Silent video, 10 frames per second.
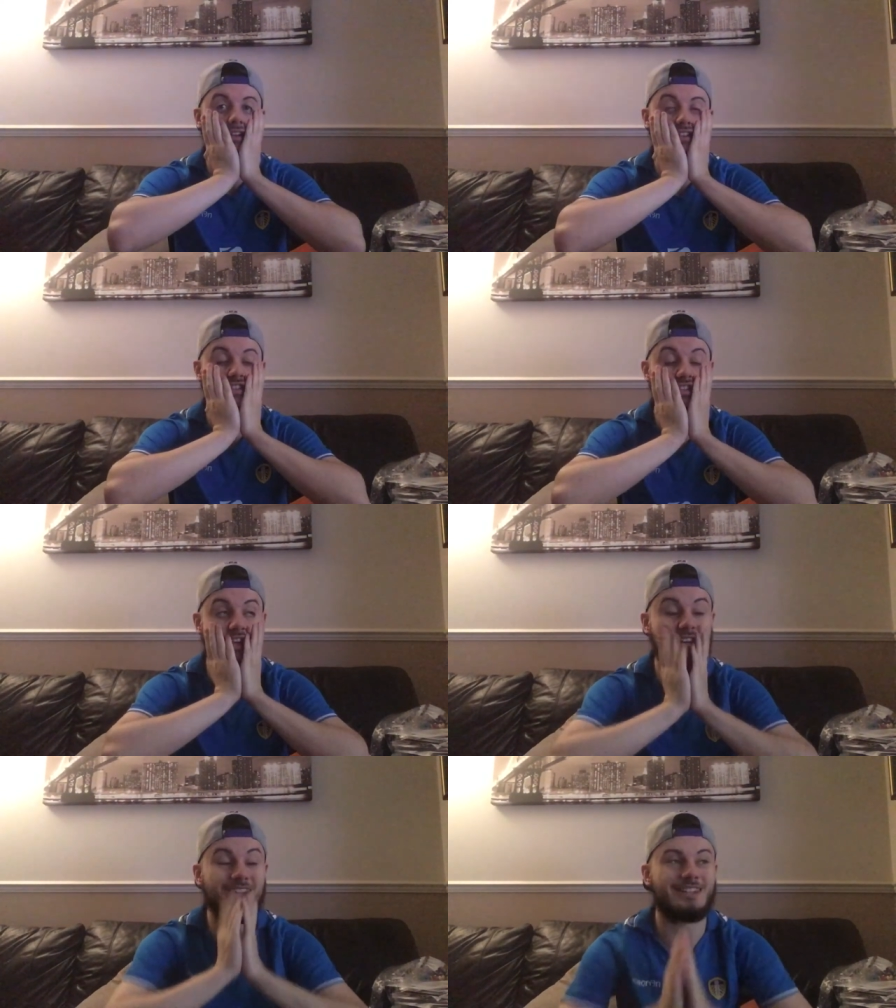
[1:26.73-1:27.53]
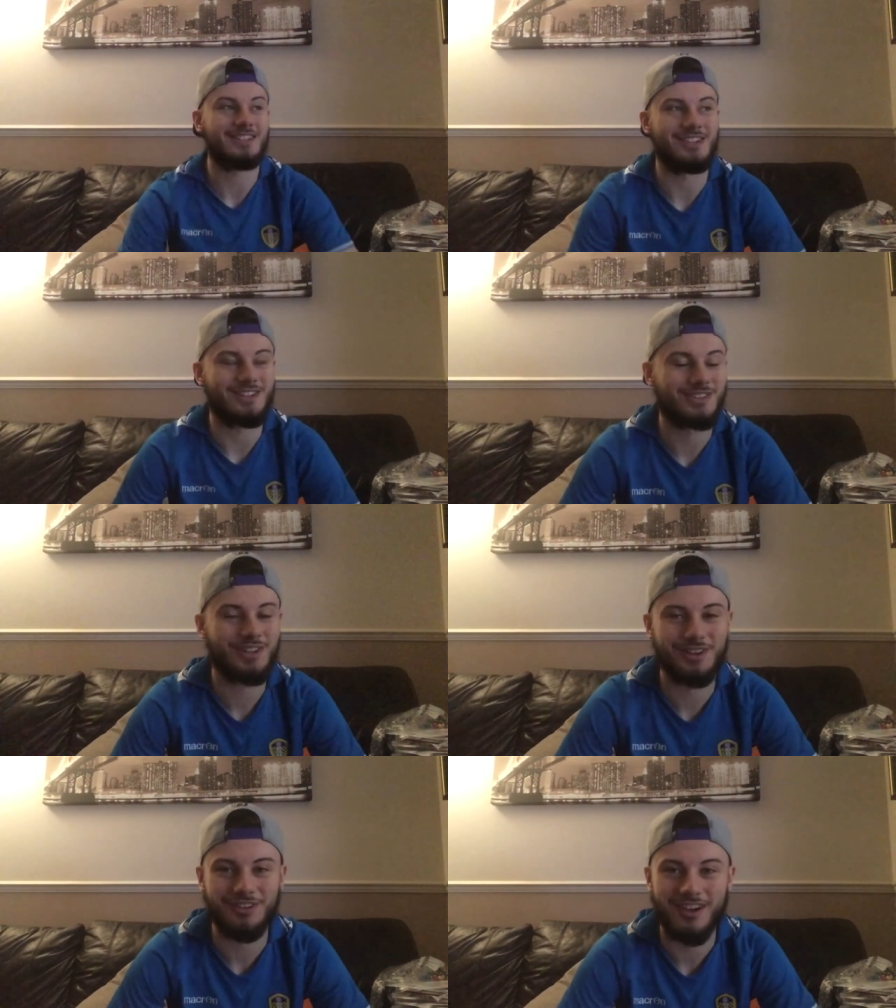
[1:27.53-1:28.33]
Jesus
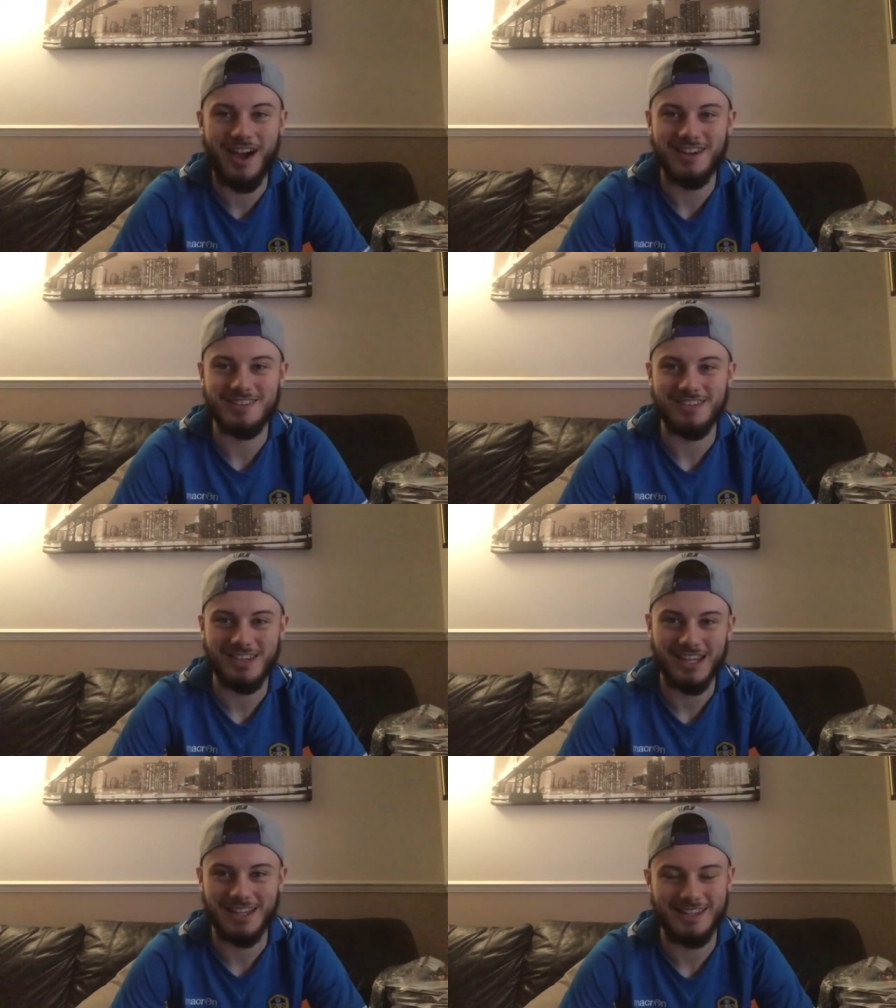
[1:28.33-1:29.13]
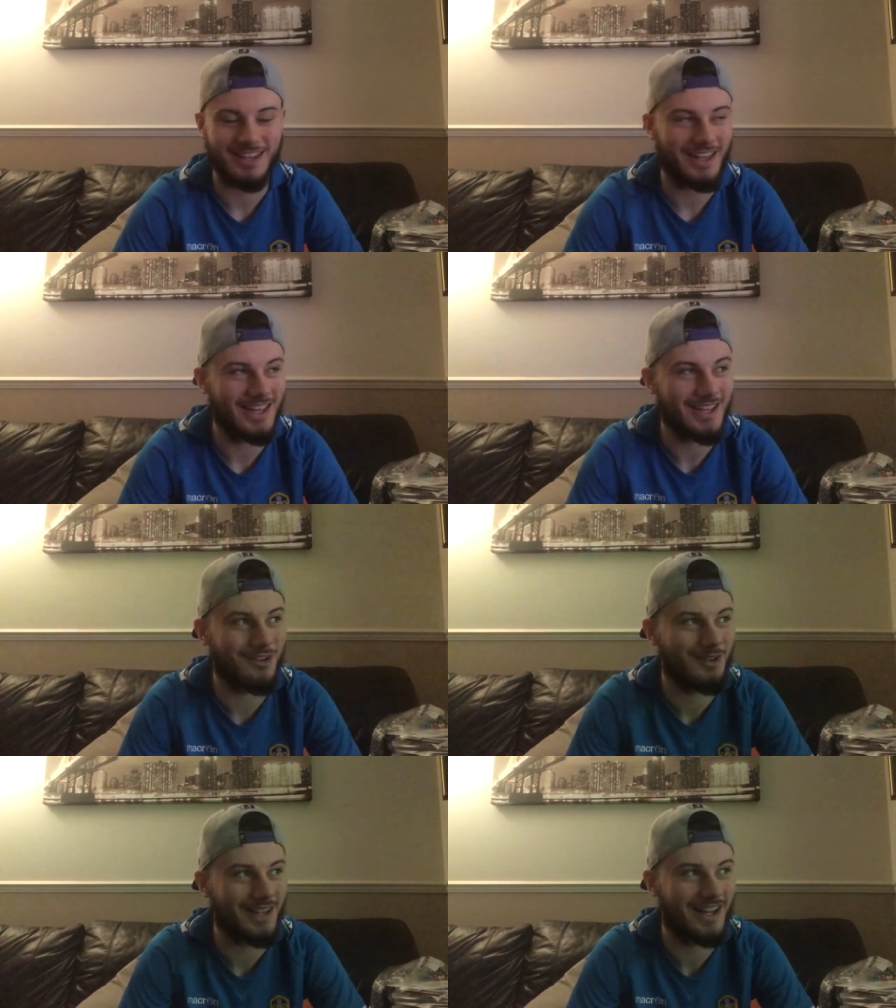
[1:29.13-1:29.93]
Christ, they nearly
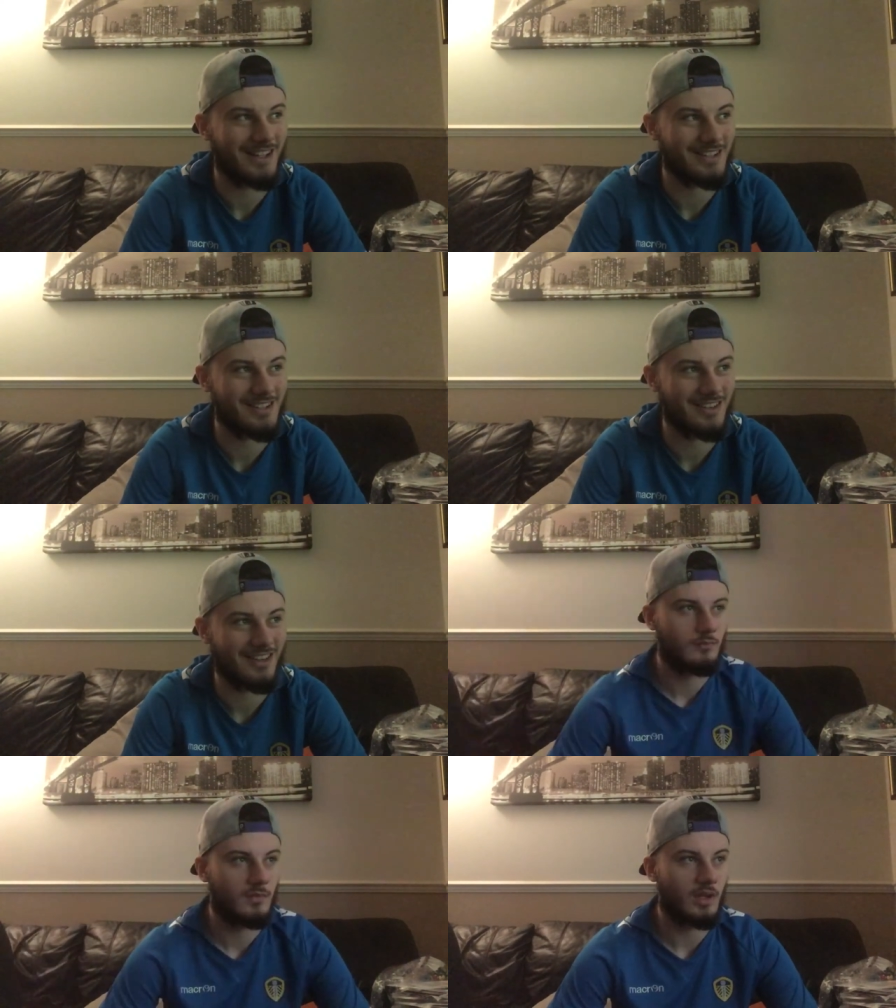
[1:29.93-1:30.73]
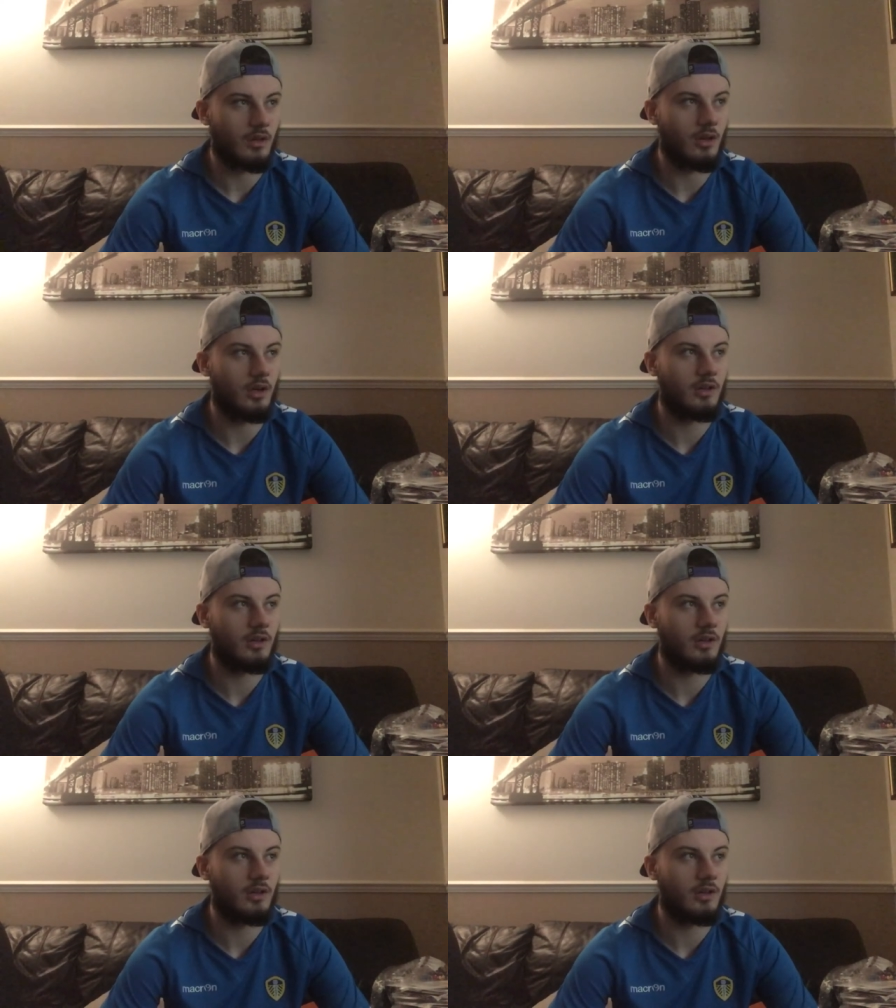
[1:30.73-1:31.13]
equalised. Goal